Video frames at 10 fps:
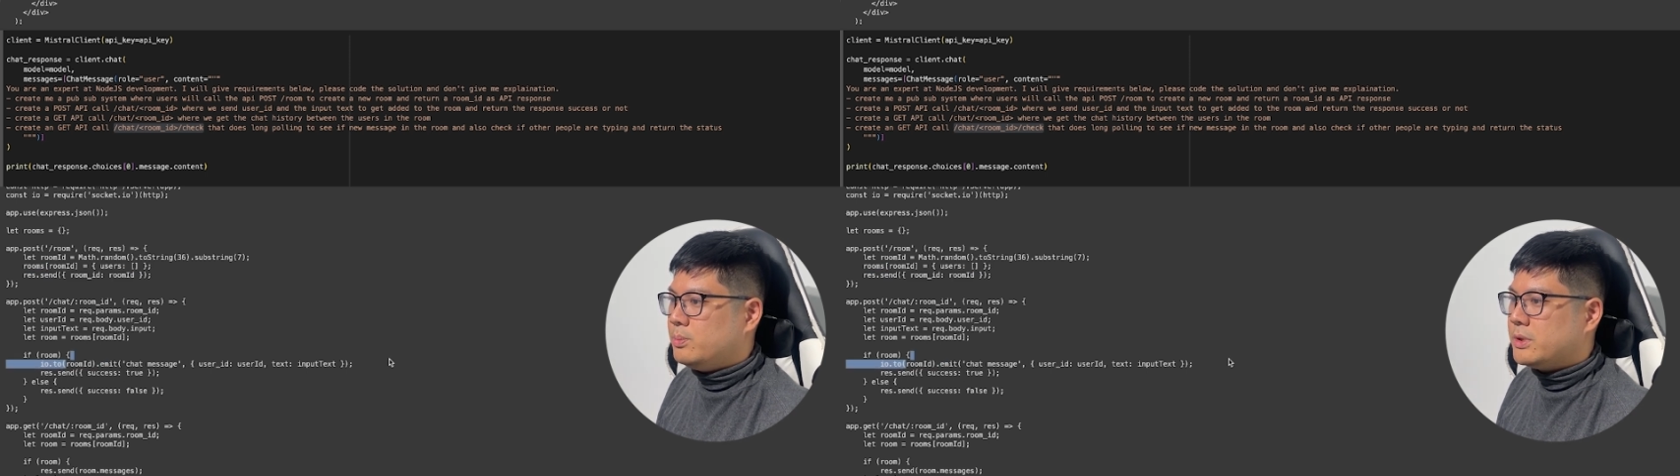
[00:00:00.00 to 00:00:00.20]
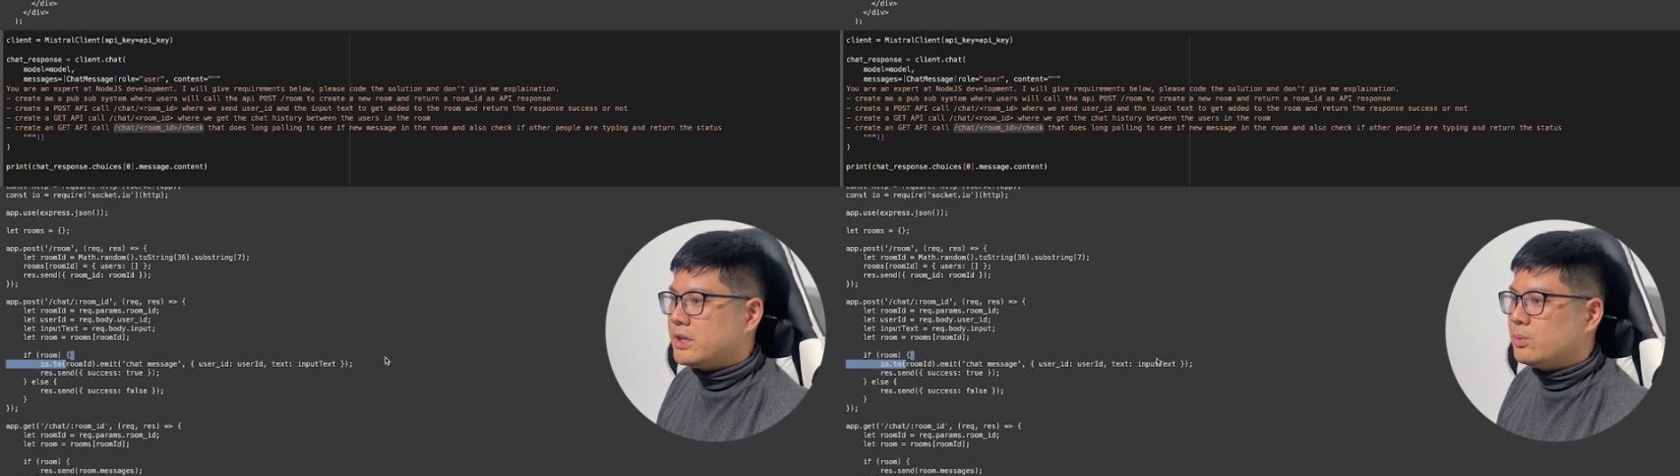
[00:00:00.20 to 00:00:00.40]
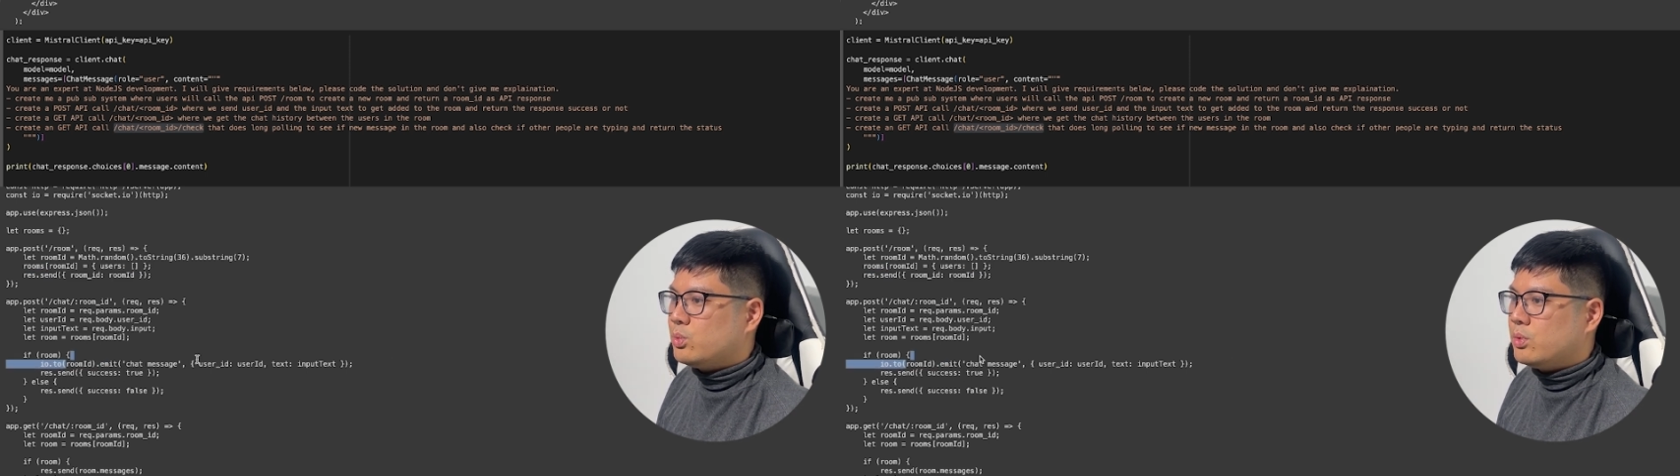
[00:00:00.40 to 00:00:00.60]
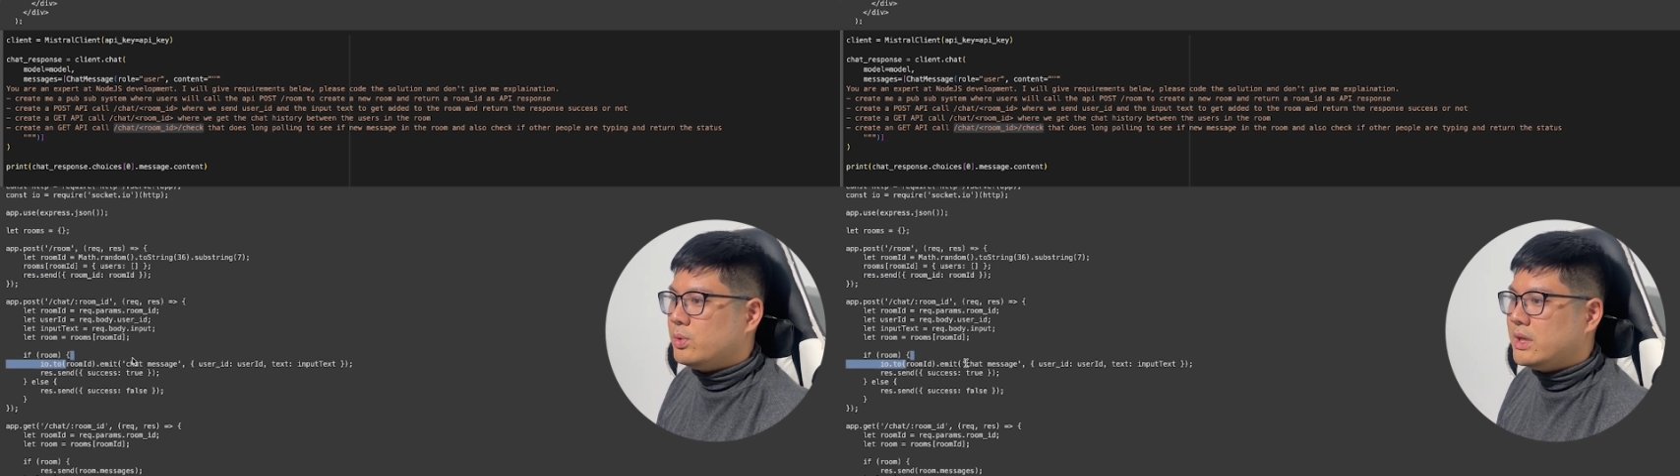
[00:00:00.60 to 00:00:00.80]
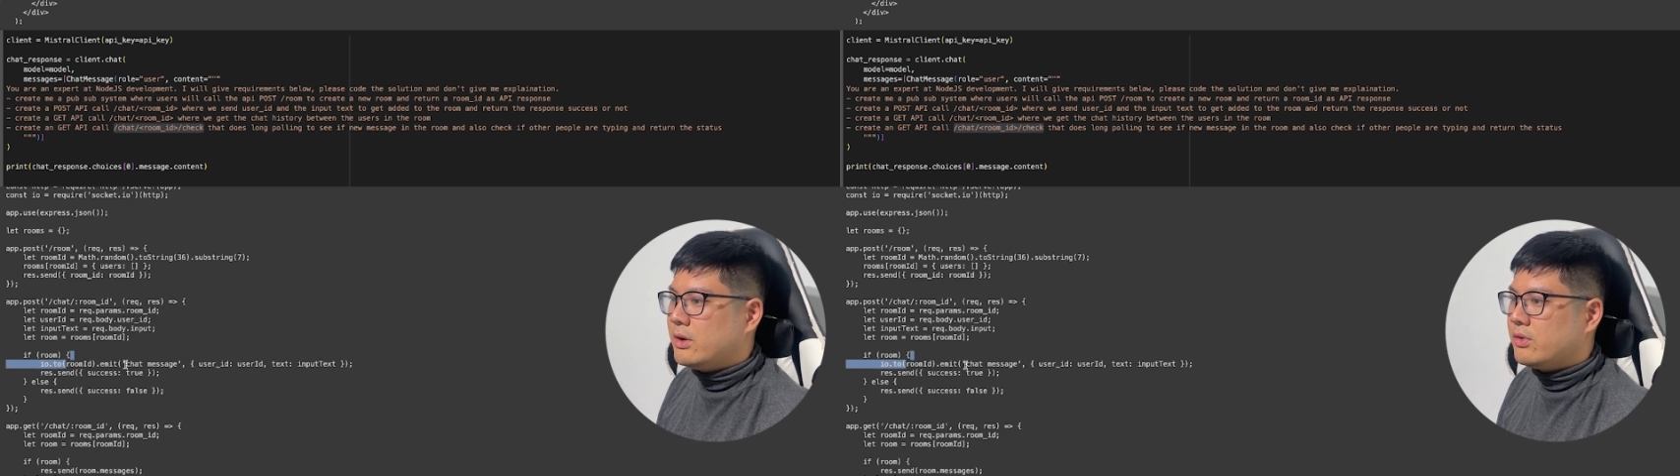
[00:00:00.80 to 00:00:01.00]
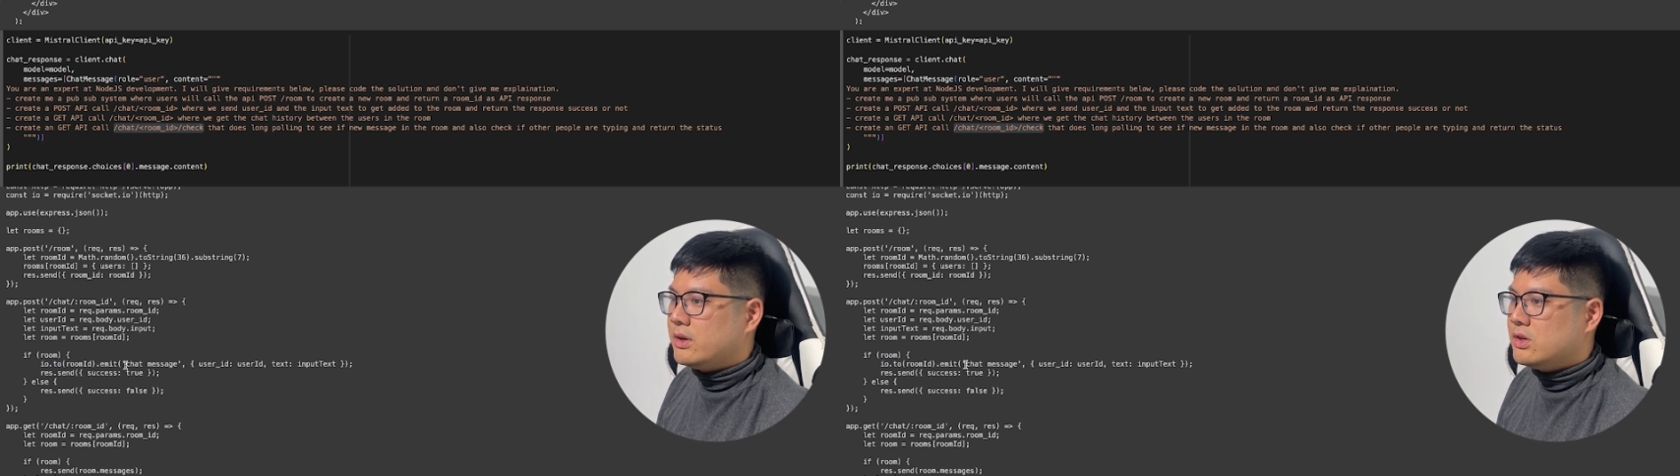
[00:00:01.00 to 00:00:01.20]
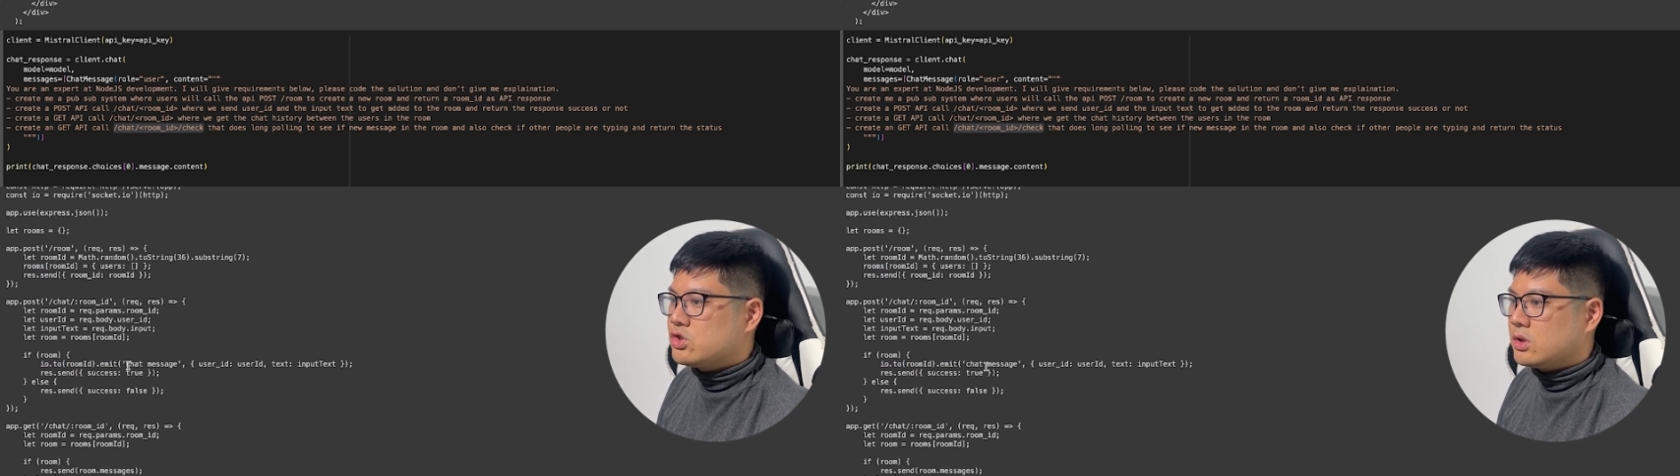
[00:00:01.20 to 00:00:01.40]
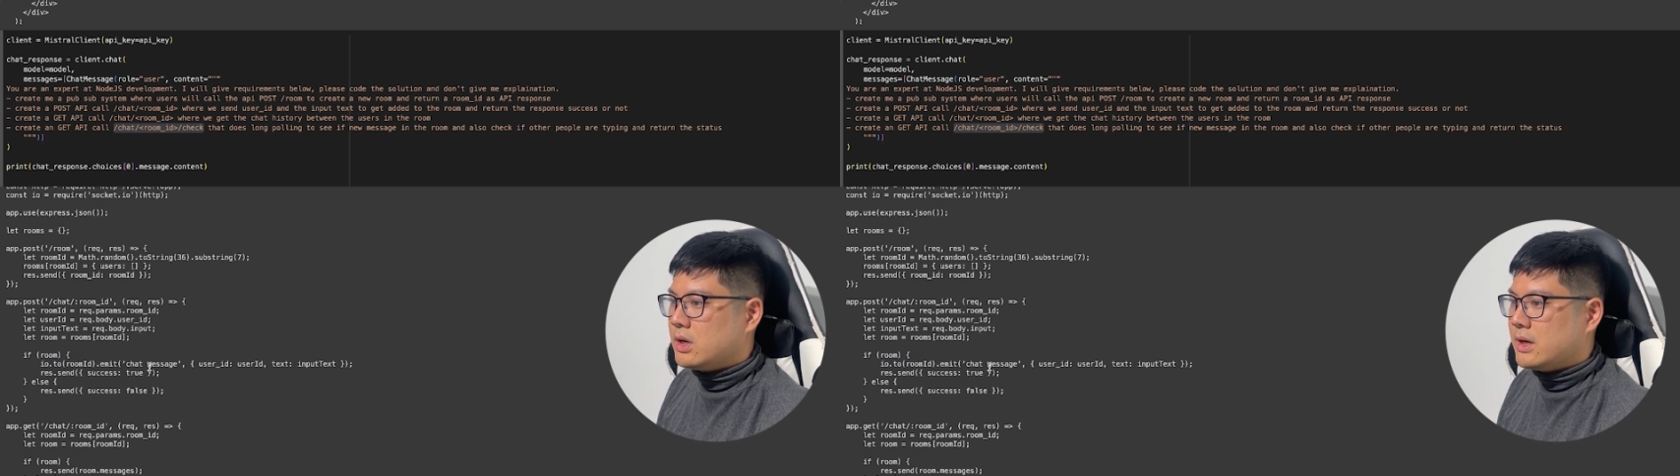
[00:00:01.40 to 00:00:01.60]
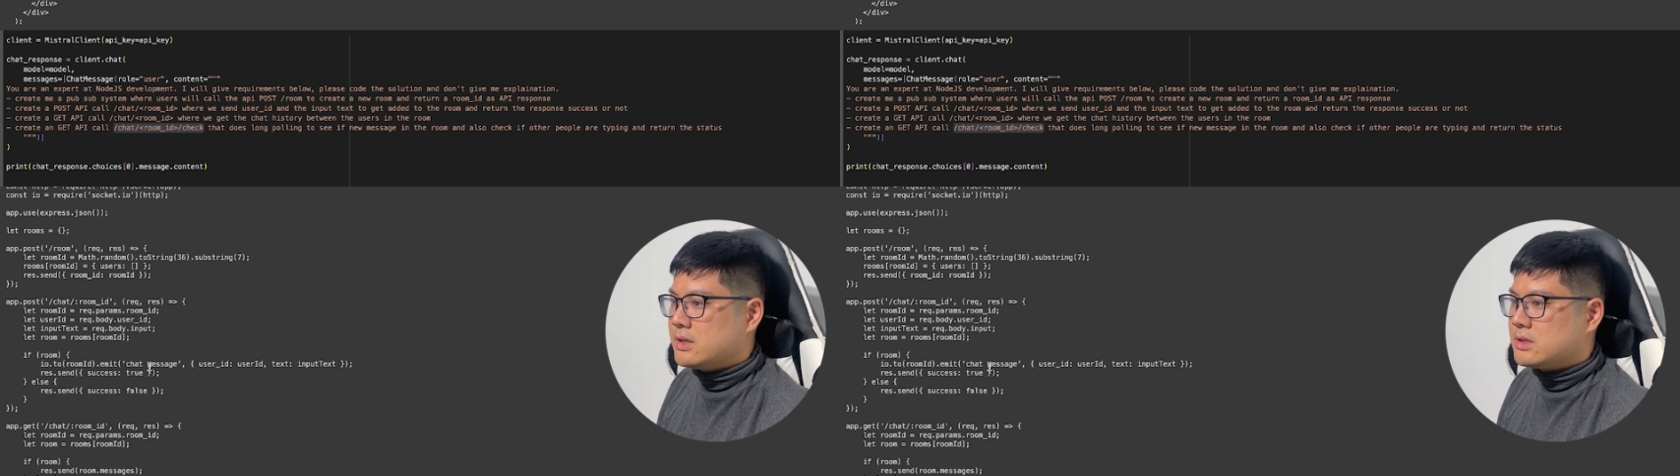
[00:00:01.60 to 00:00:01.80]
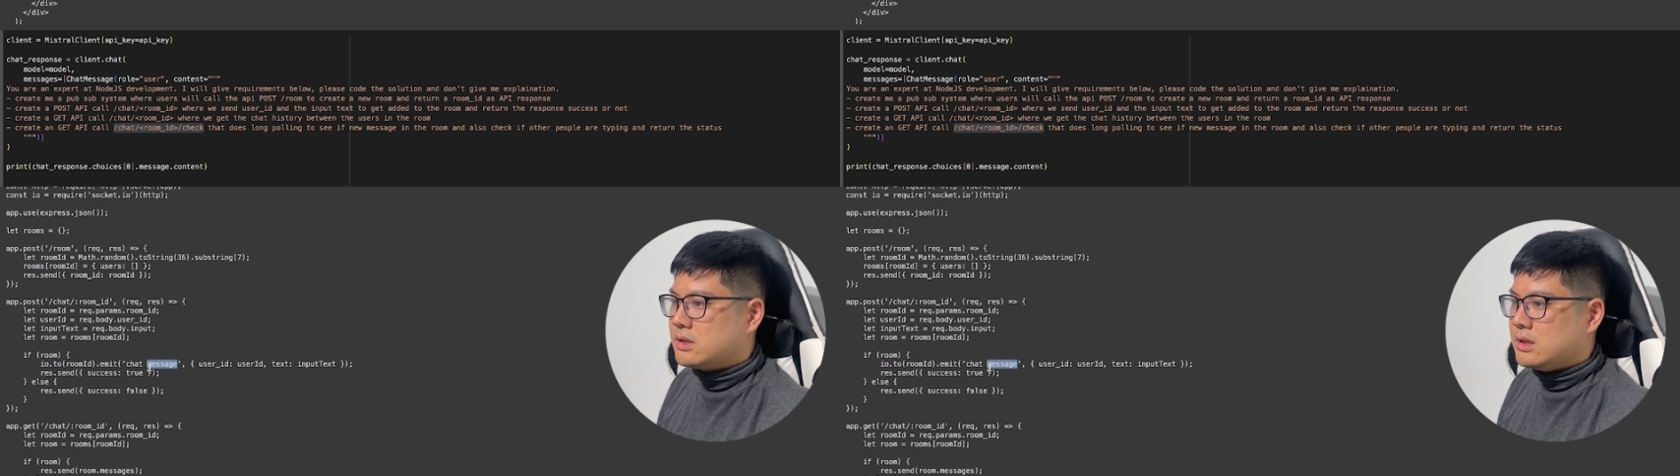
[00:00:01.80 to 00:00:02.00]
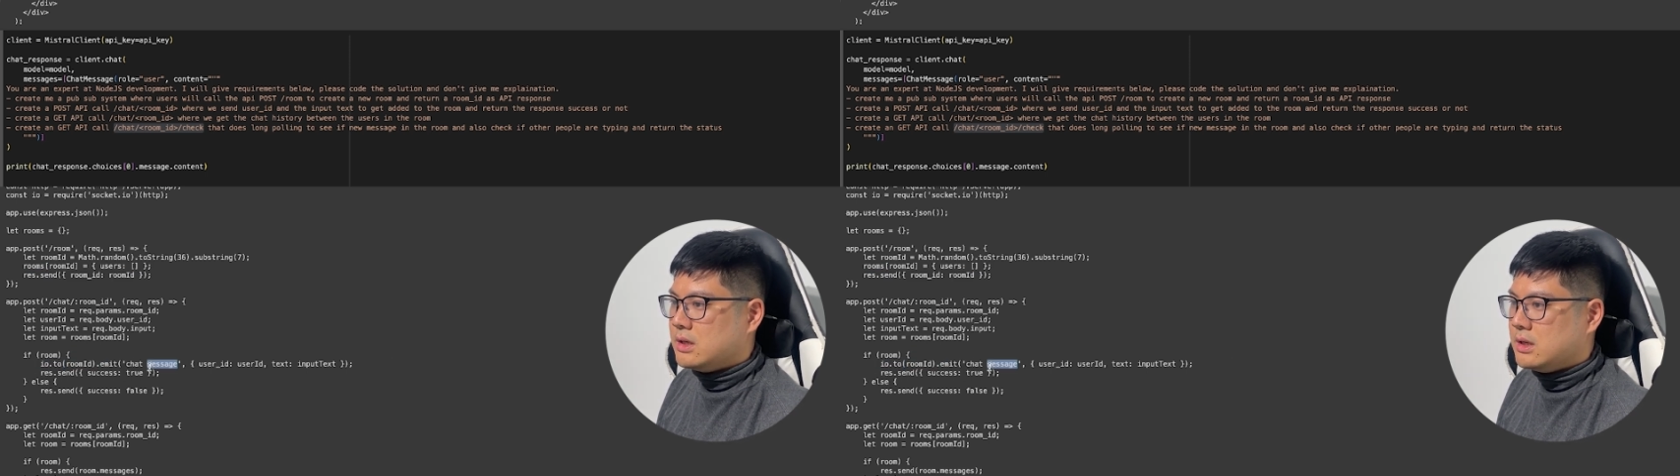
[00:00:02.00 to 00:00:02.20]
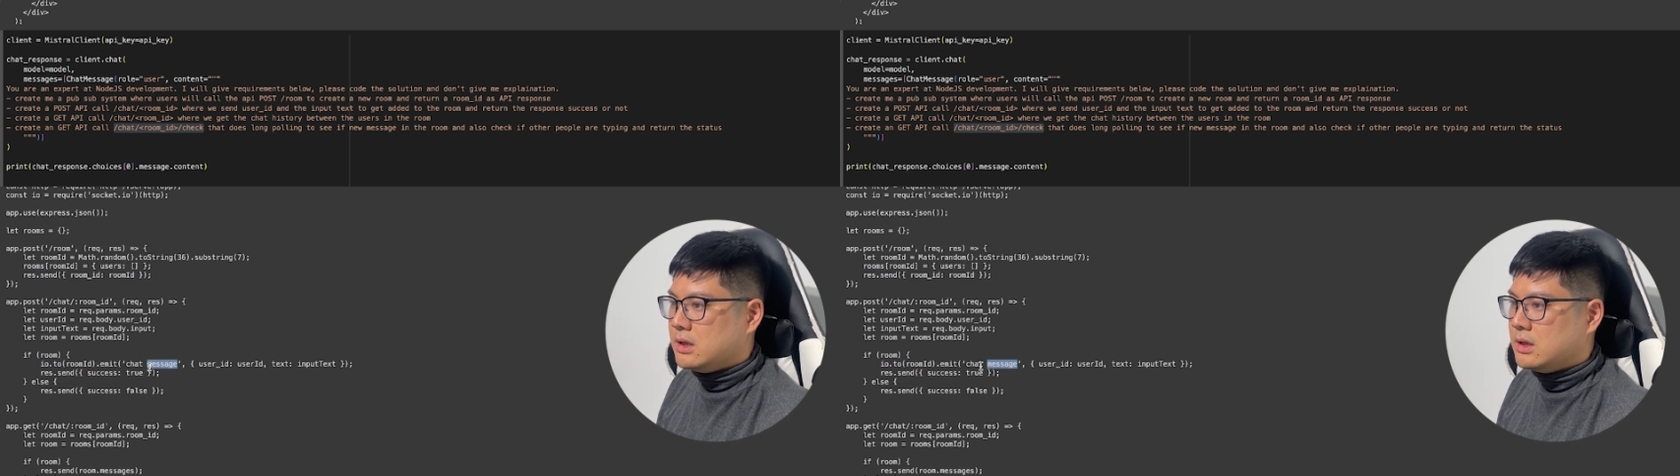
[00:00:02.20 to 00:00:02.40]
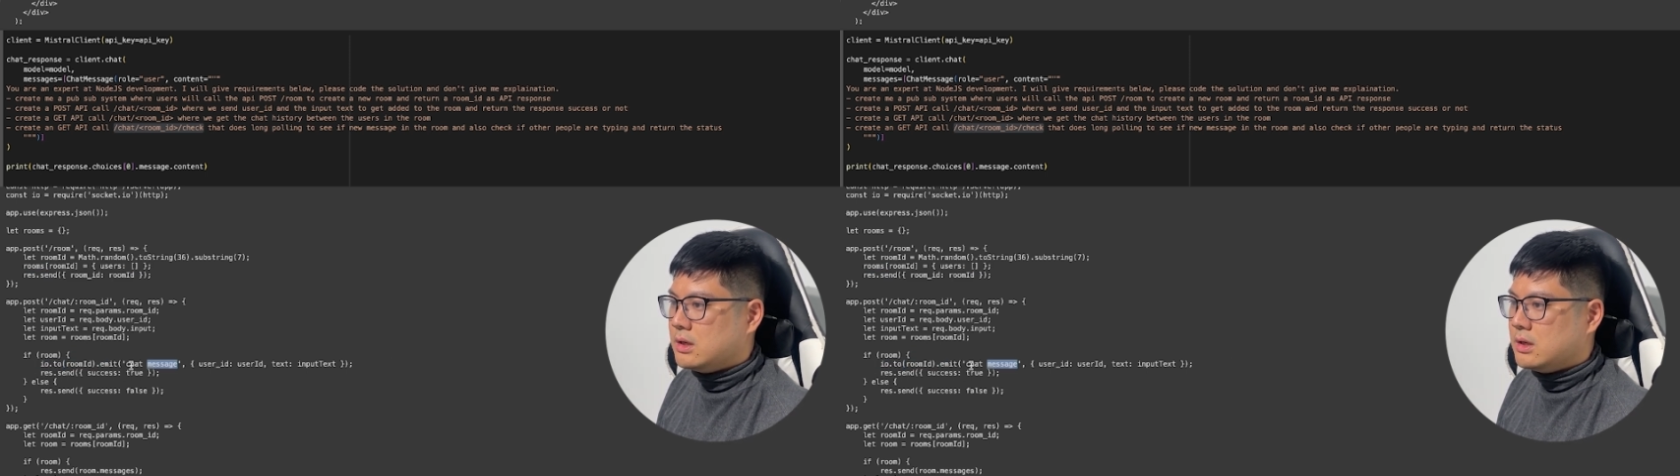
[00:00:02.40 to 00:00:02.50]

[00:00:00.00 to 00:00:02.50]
but then we never initialized the